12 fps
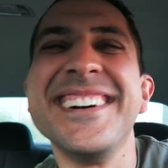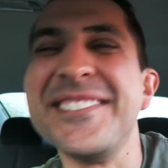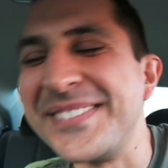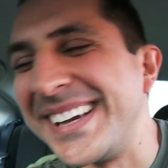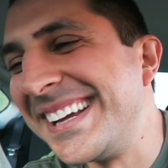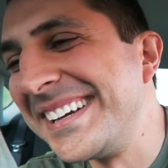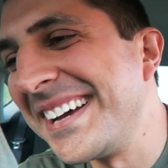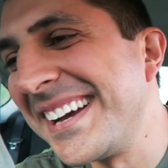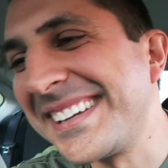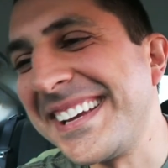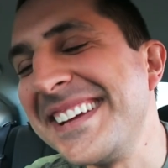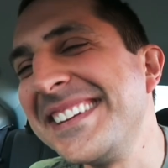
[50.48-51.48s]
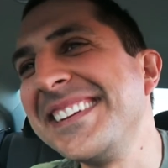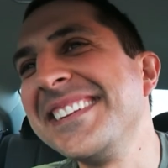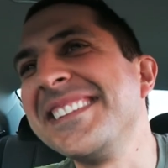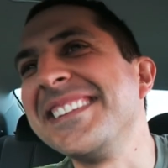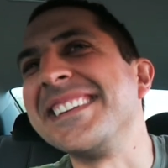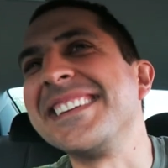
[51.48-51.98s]
Oh man, I can't.
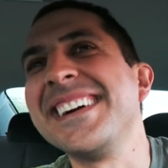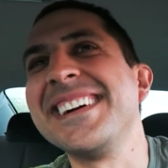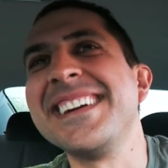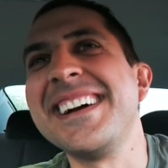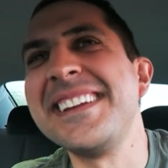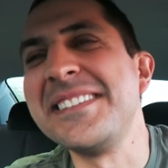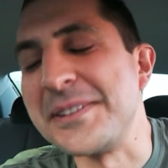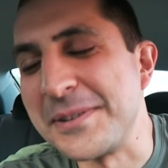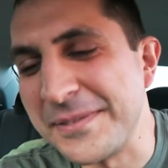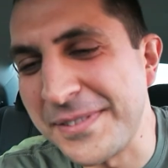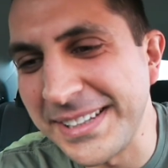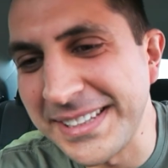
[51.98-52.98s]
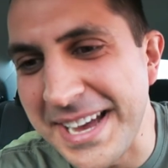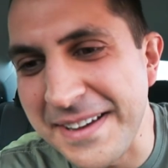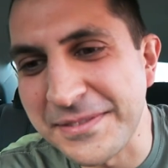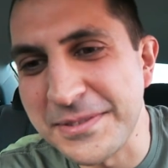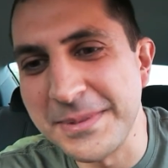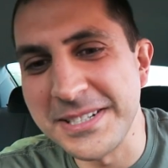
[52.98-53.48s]
Oh look, I I don't know. If I
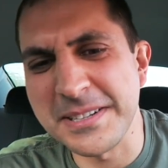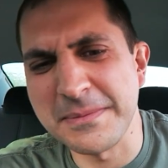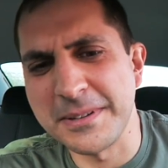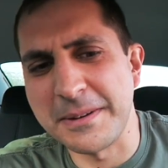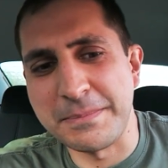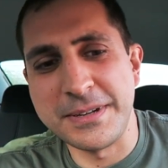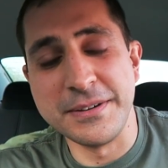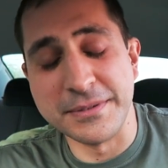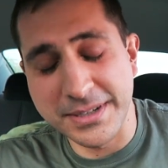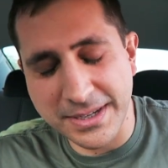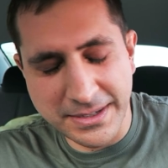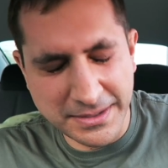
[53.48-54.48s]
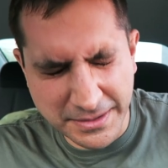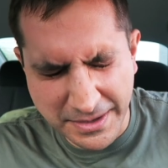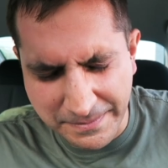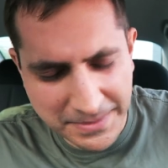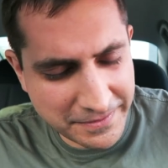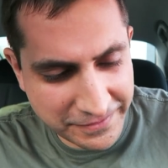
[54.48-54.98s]
laugh too much, I'm gonna puke. I don't know.
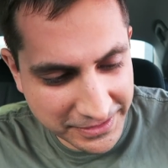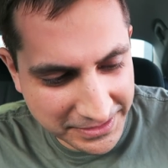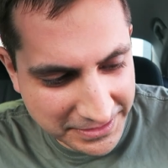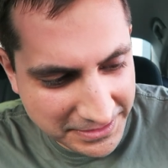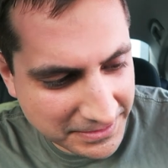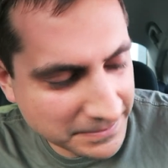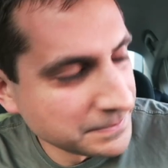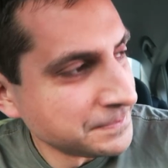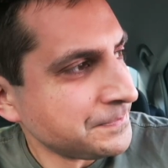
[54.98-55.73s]
I'm not feeling good.